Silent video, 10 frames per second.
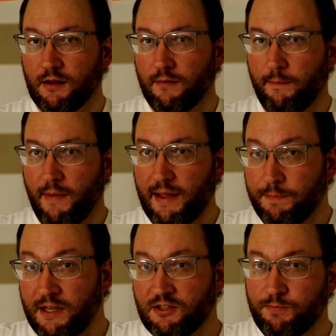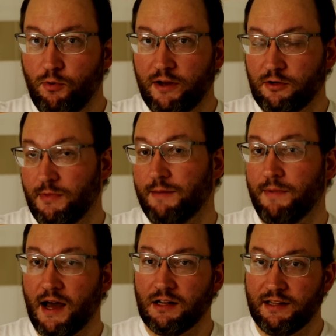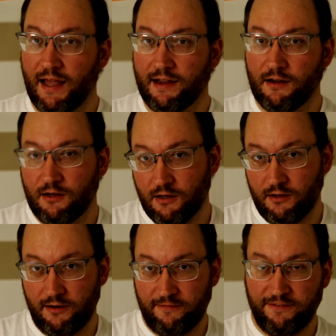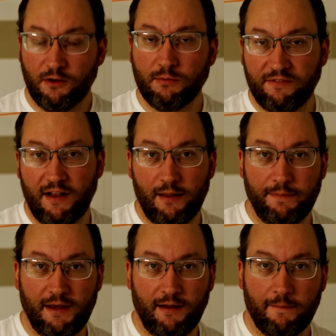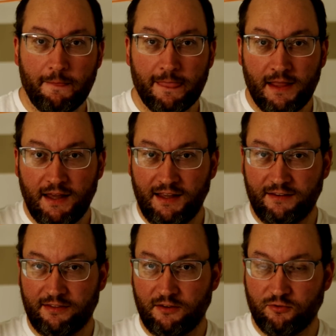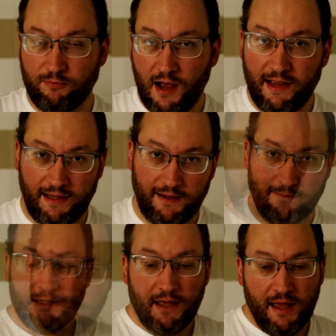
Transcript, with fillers: My pinch point or my bottleneck and film developing is the drying.